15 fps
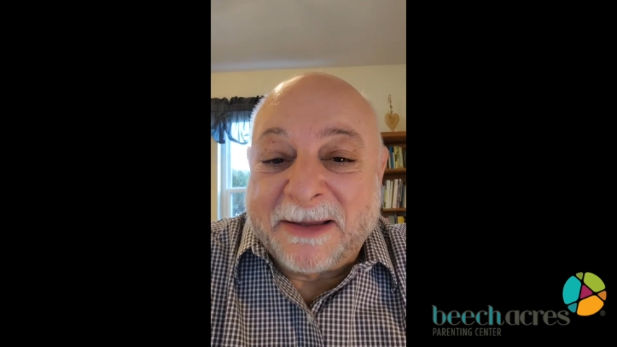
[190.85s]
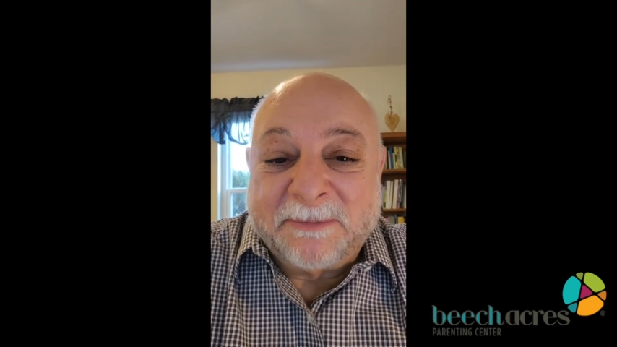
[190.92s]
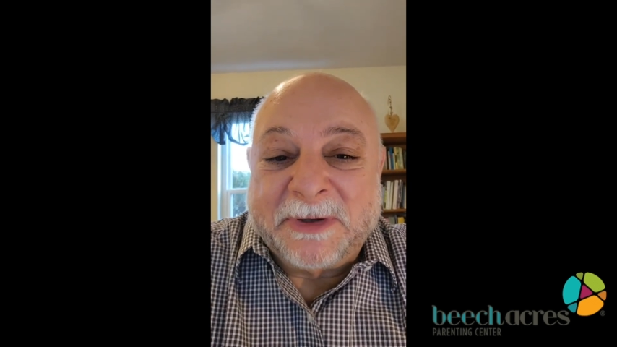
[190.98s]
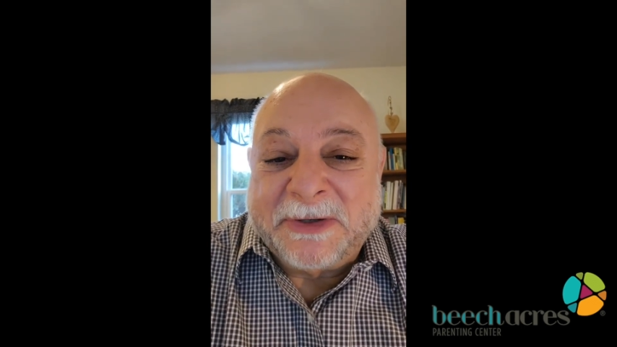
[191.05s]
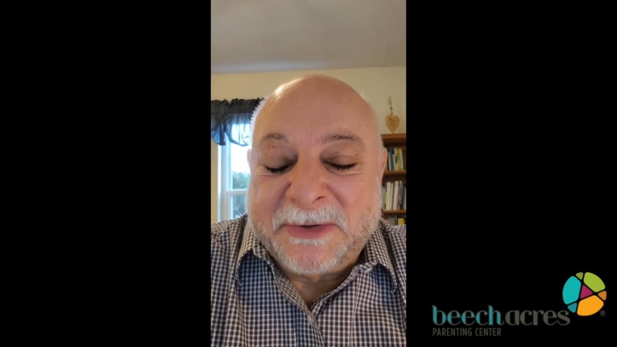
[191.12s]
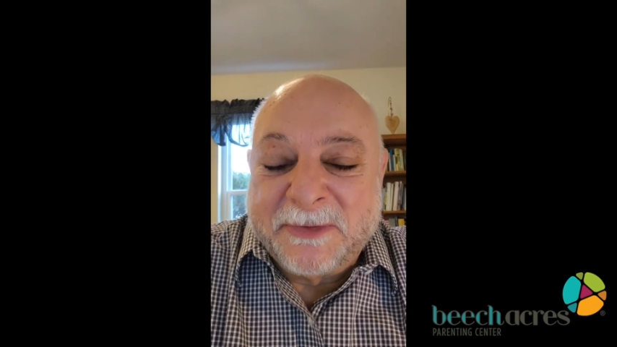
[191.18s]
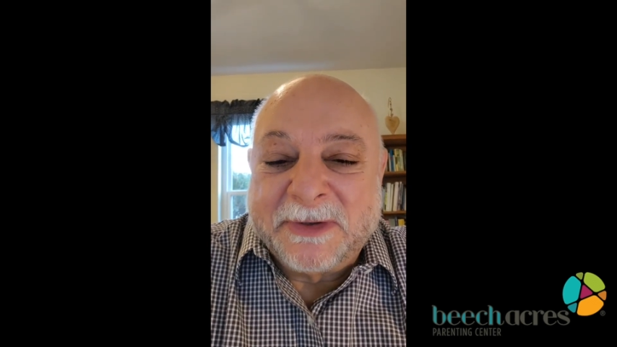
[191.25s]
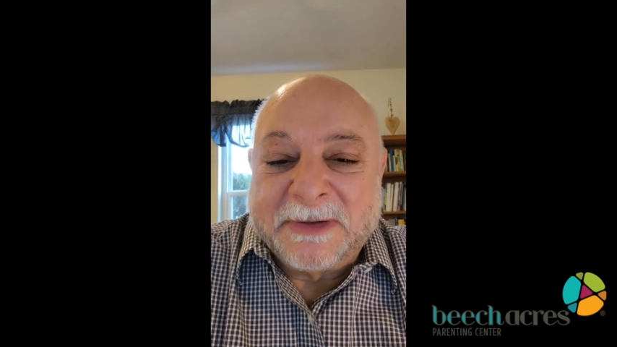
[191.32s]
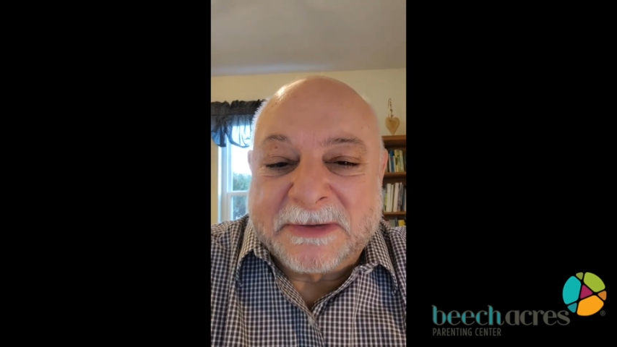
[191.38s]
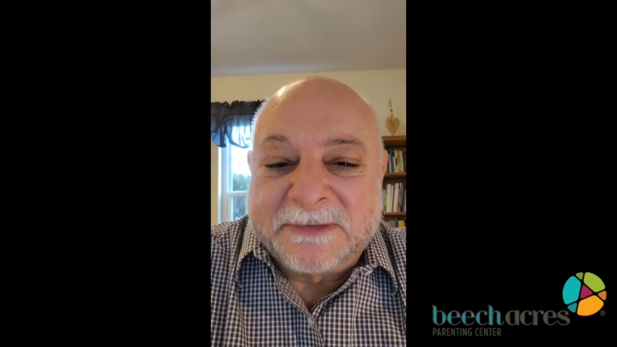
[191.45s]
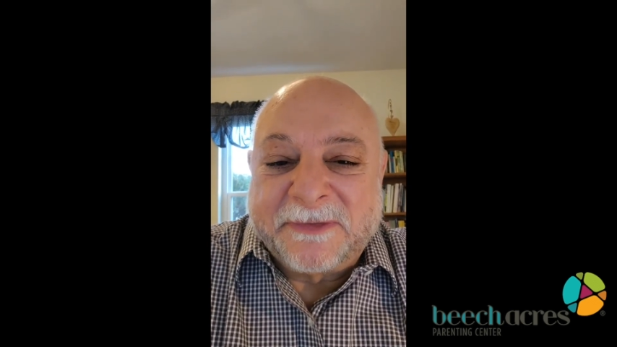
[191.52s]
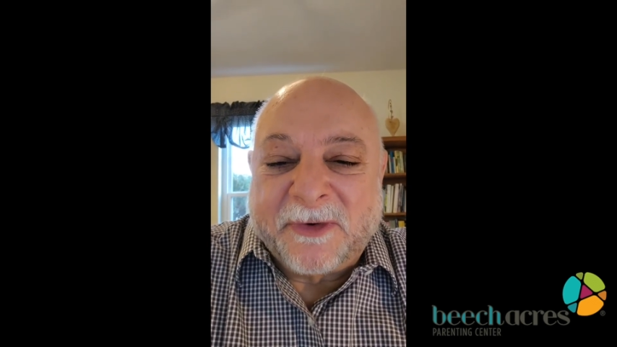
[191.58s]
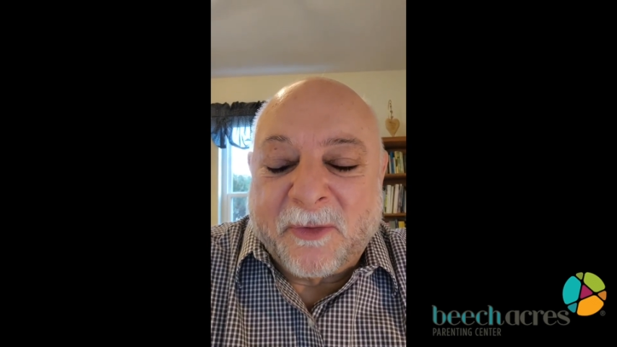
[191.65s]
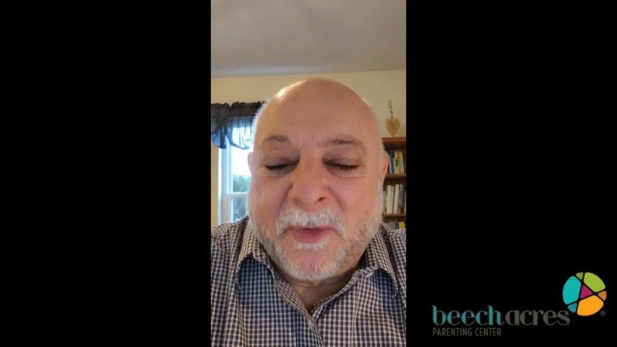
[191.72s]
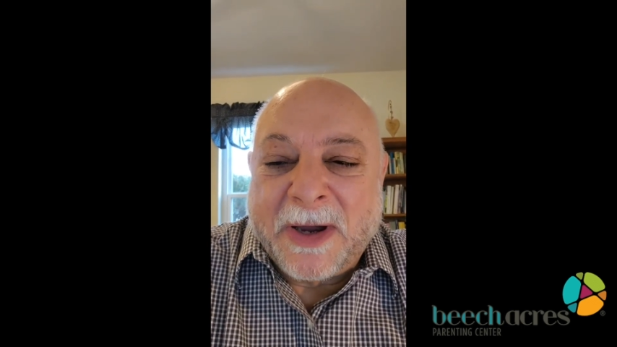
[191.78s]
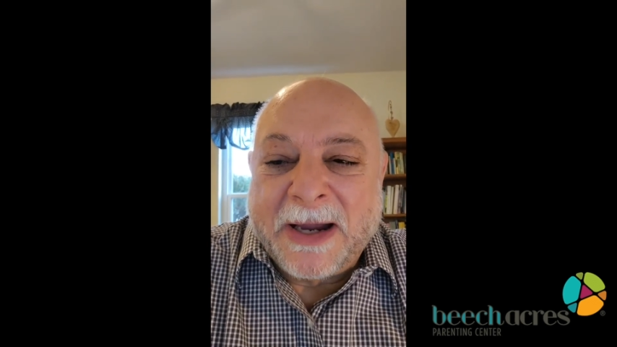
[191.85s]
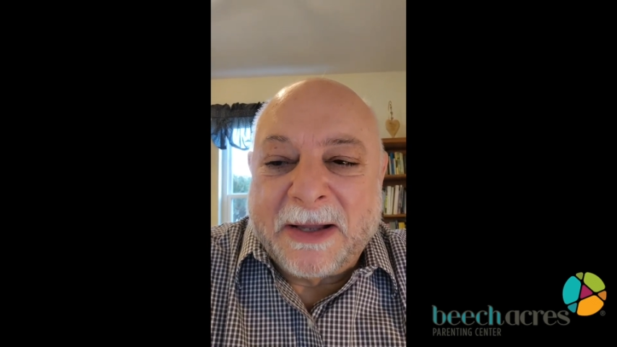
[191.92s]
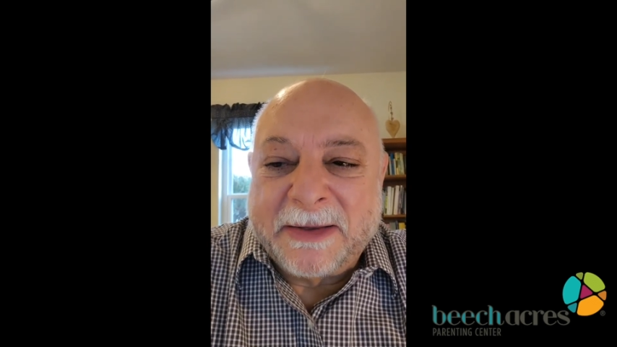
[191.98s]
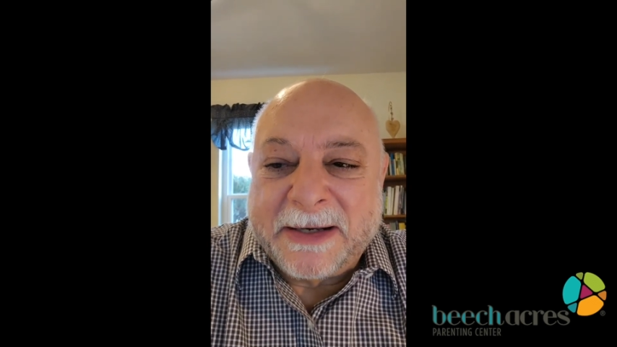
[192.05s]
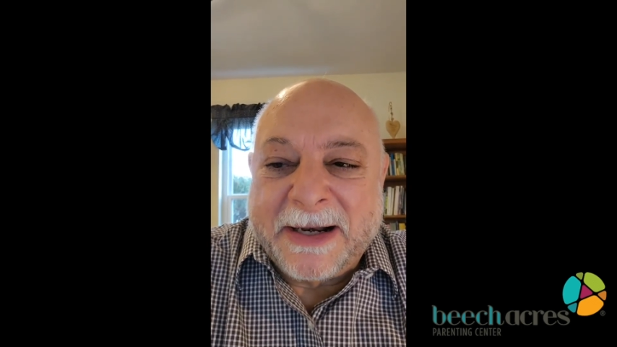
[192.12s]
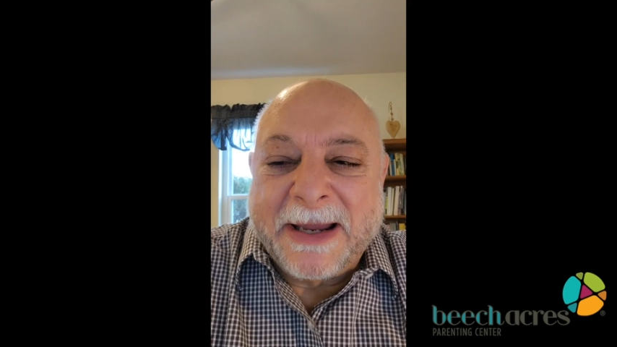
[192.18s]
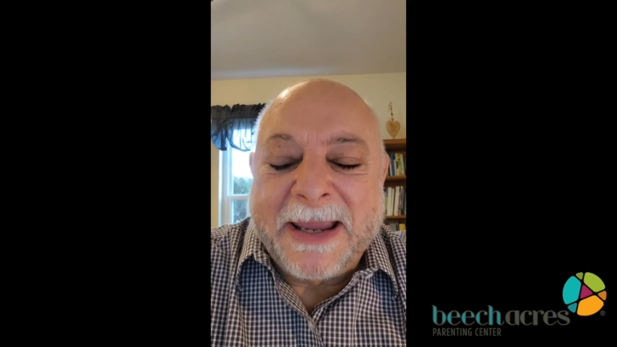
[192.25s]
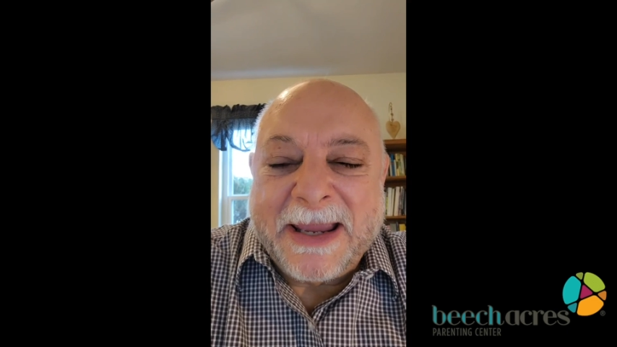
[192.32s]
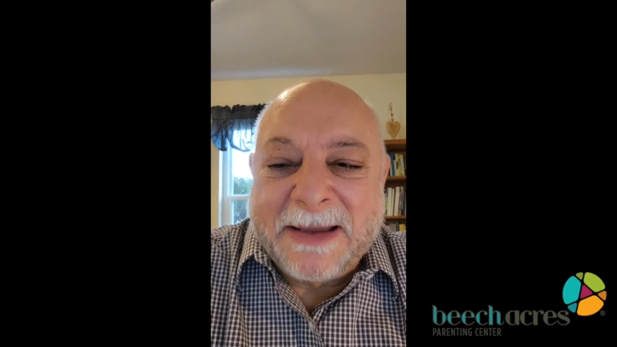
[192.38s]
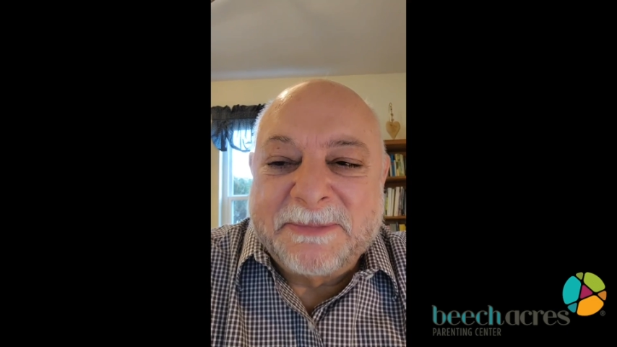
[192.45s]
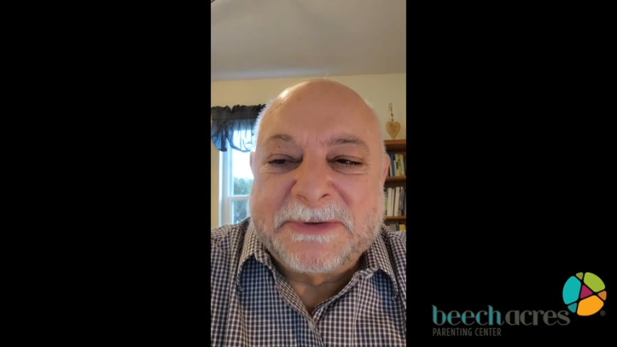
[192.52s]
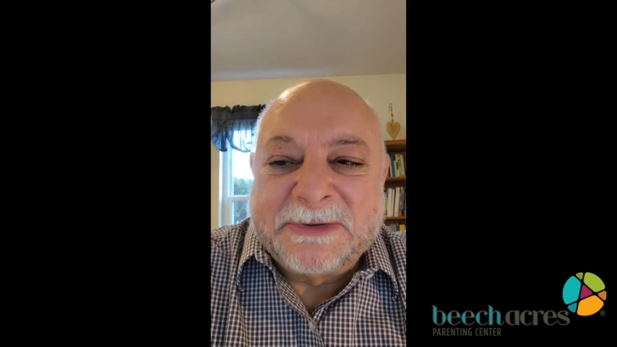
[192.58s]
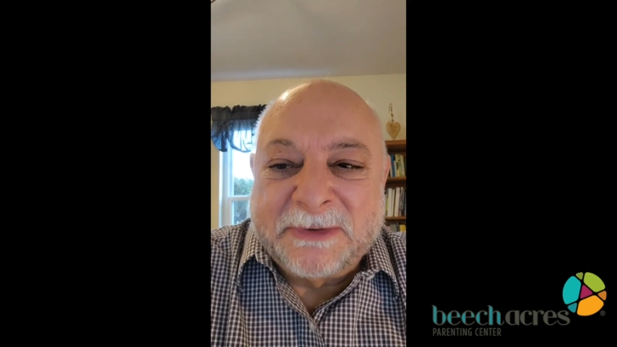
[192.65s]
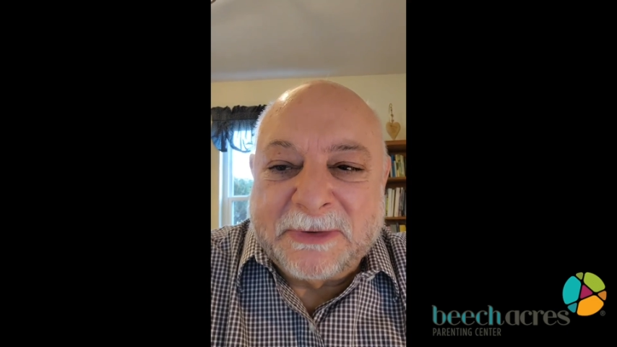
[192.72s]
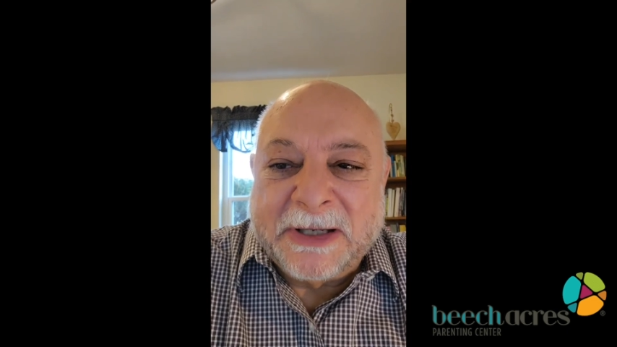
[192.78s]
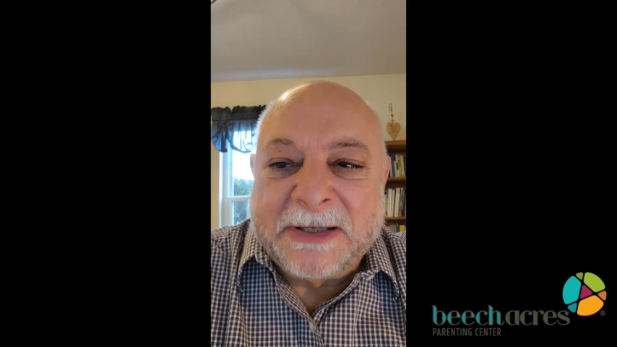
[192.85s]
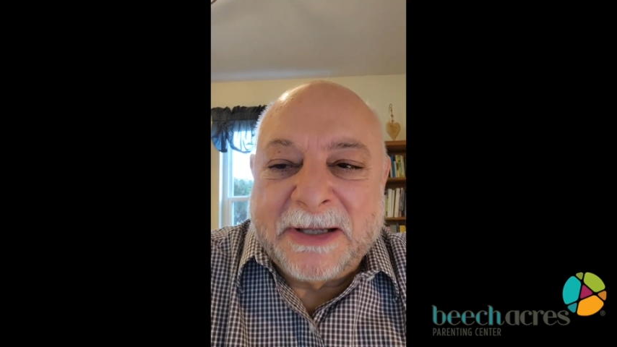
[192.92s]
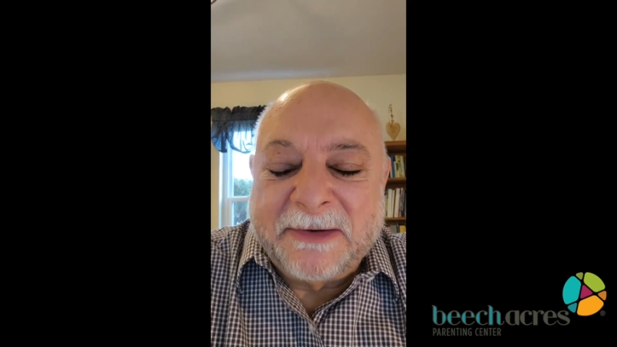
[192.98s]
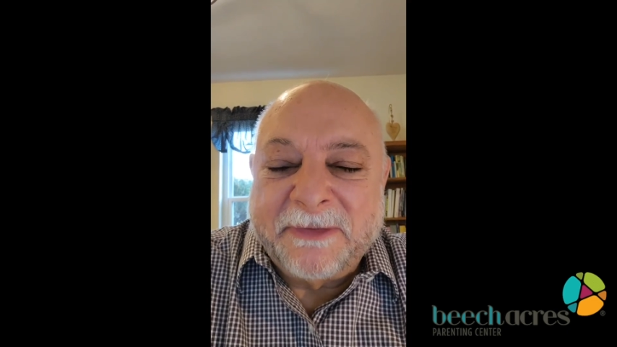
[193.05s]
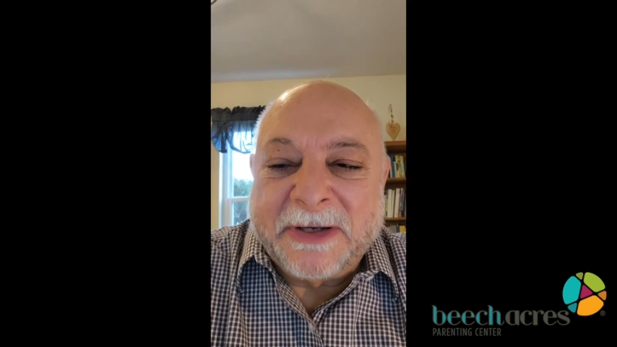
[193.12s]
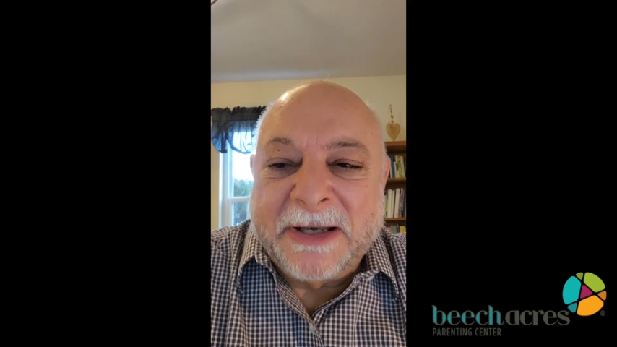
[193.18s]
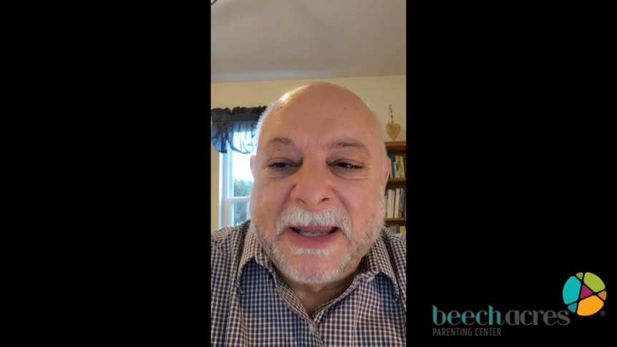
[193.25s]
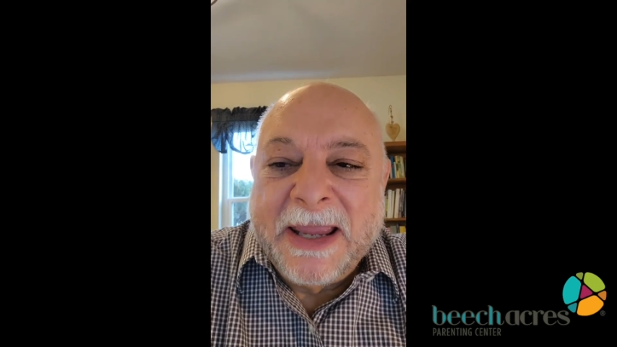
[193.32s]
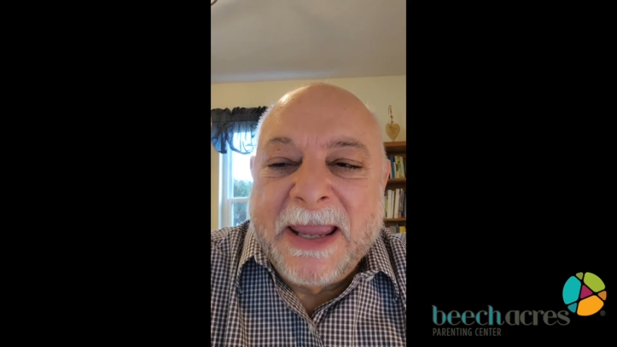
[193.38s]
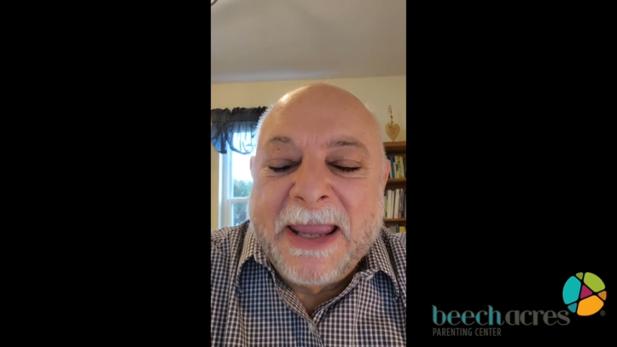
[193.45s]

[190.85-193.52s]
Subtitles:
I've been doing this for a while, and I absolutely love it.